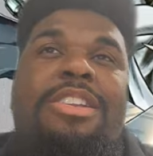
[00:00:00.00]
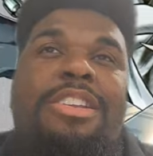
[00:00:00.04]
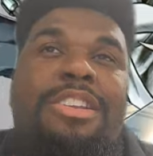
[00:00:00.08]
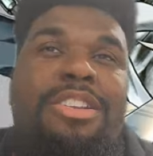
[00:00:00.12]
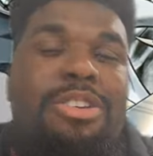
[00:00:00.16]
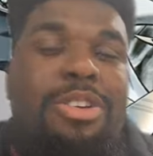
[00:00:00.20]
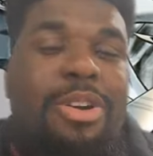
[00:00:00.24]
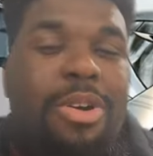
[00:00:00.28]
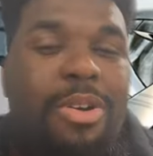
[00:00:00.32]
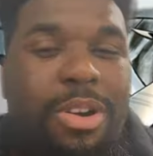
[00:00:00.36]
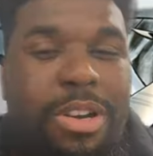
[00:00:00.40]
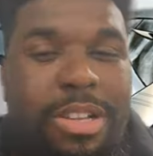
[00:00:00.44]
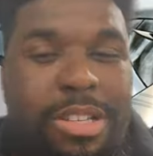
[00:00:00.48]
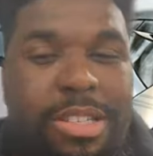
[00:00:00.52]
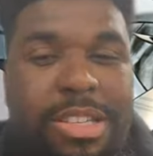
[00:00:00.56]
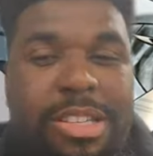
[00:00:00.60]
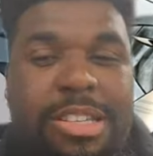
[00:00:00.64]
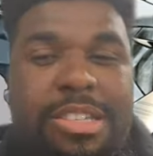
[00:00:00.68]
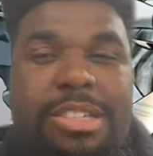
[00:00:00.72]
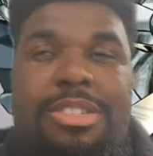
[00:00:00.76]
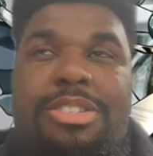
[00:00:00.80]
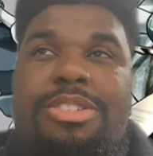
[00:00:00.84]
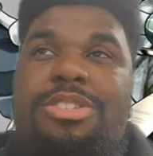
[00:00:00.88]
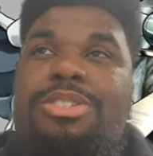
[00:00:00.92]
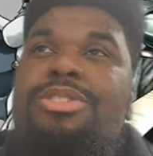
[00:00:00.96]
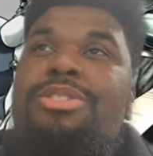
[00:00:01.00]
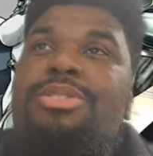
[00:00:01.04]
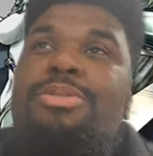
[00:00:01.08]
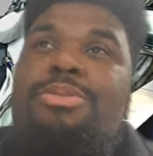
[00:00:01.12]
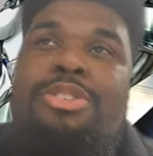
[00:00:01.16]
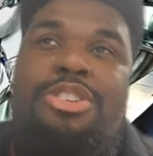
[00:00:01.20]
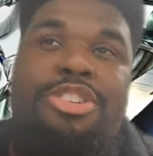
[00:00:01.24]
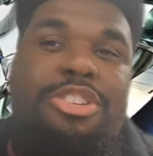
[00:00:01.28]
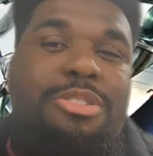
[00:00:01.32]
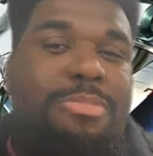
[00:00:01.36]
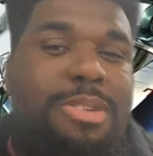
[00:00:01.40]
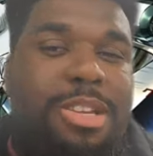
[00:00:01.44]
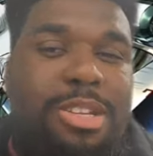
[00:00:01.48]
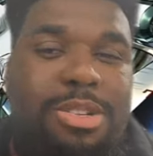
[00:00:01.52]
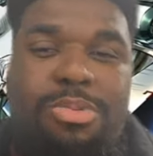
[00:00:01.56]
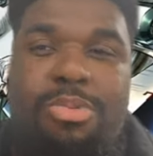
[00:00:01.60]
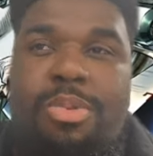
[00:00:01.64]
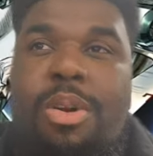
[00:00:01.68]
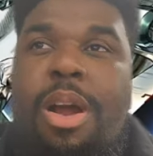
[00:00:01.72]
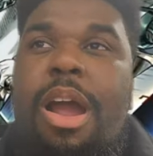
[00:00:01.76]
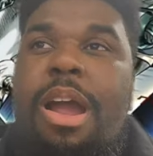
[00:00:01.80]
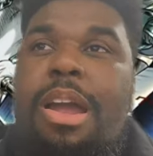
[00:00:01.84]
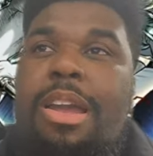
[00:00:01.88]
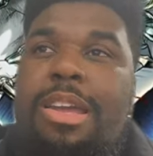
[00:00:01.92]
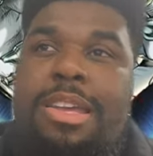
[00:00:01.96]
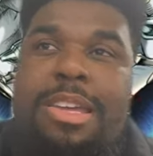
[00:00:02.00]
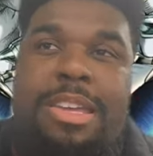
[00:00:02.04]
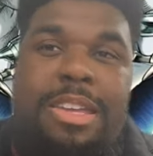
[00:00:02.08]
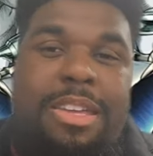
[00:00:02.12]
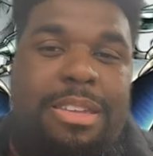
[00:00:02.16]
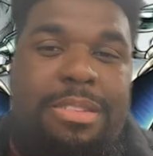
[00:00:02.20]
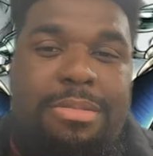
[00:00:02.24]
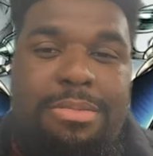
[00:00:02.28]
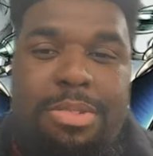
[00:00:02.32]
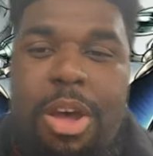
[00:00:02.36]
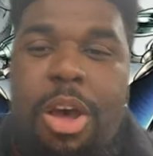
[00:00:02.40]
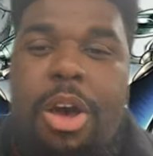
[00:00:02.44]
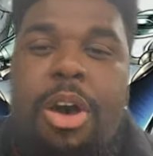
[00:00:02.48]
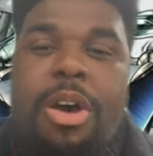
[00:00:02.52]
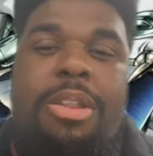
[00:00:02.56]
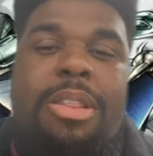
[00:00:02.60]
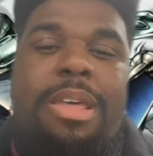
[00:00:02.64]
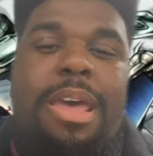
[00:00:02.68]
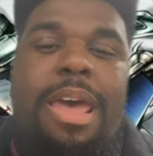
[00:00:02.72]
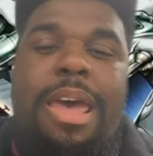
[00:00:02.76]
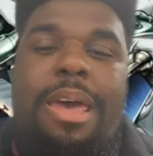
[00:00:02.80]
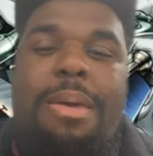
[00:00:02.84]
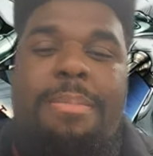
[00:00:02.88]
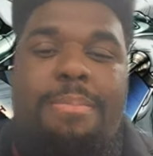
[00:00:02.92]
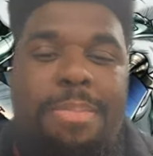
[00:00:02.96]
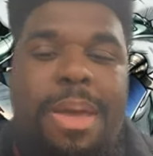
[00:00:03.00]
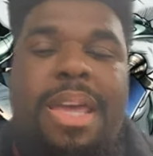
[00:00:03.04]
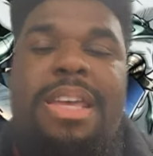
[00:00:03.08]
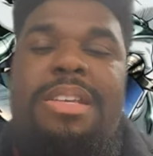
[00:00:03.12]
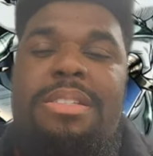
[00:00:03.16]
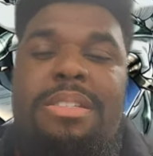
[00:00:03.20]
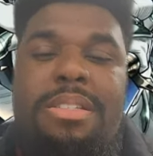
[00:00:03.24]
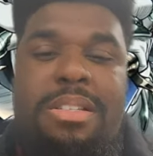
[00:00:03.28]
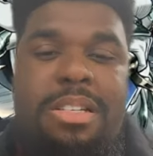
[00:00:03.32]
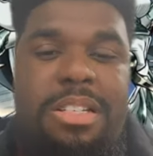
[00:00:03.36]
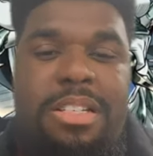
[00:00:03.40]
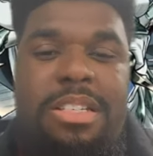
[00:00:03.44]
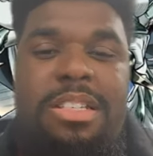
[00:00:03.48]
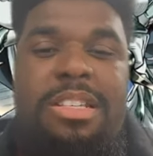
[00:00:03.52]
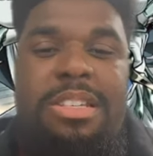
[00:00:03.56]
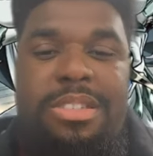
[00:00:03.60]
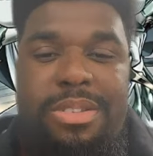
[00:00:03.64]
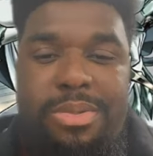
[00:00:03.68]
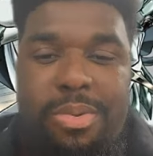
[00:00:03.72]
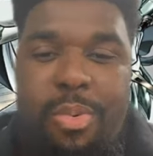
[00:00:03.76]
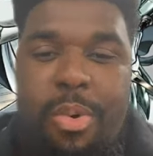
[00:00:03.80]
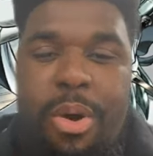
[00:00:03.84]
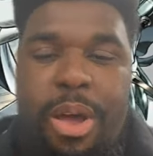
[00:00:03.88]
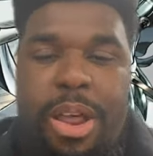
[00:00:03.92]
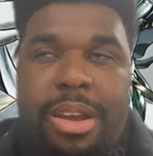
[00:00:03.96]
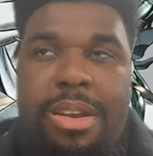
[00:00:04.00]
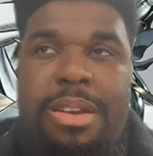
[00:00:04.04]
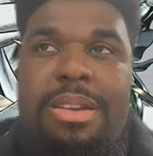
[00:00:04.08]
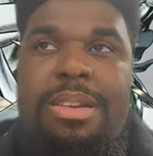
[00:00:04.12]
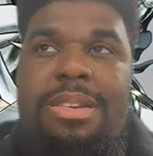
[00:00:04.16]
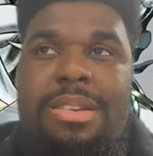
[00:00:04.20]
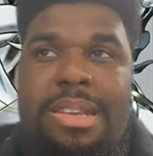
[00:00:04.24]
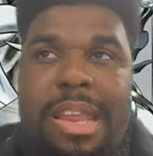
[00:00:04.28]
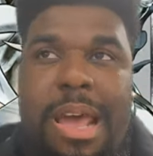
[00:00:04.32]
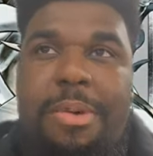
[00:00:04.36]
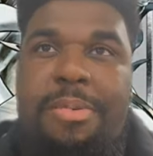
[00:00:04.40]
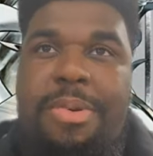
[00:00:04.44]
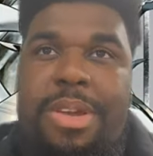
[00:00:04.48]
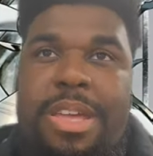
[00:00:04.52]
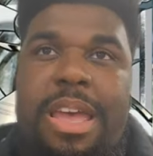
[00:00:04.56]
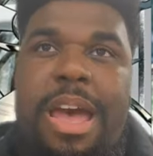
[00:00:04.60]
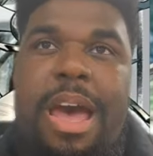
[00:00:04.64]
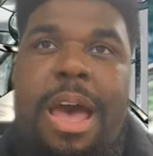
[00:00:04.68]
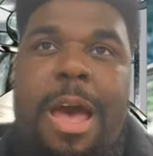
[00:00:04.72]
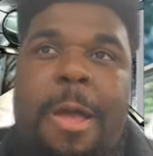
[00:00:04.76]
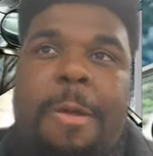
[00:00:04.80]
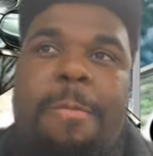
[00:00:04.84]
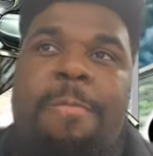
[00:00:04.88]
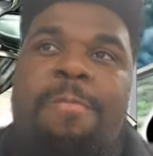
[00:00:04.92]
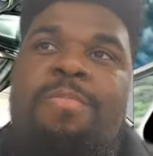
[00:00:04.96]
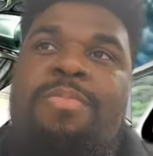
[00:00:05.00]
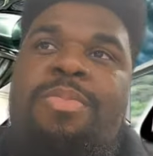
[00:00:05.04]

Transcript: Then you go into season two where she meets Raki, all that. Basically season one that we got.